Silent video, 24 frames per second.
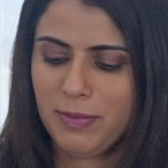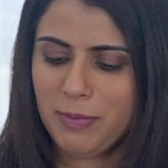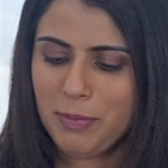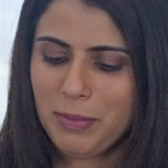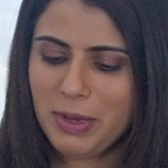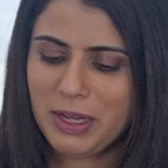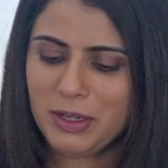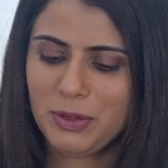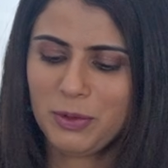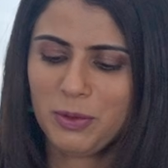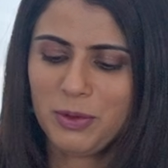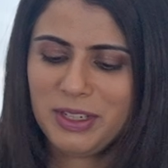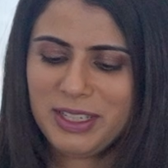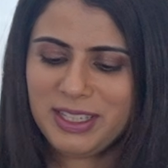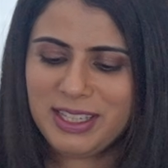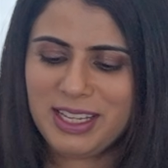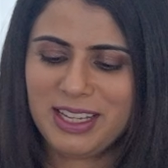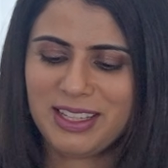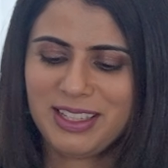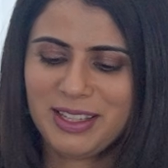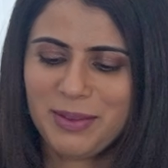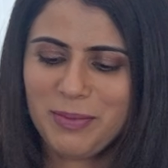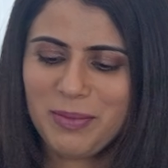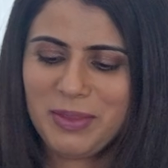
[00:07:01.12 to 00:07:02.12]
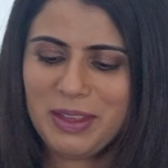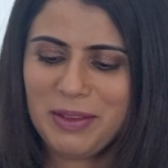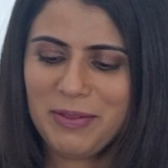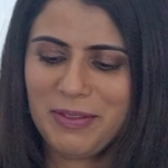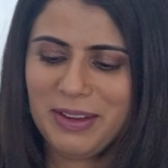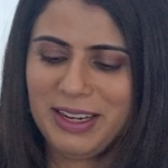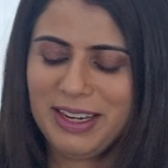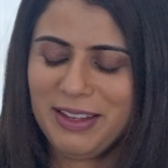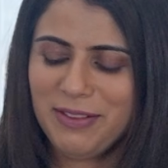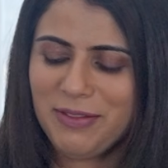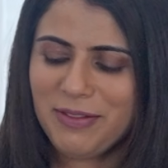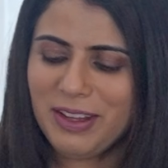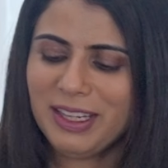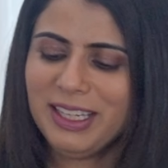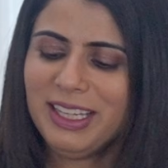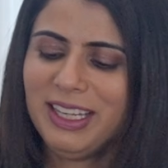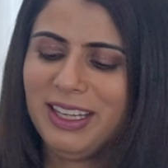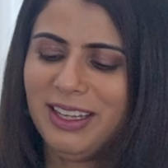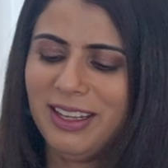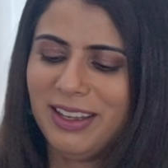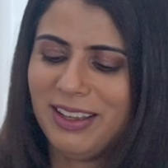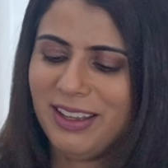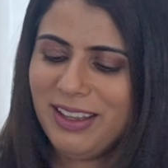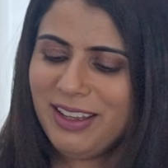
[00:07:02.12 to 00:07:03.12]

My daughter said something really funny.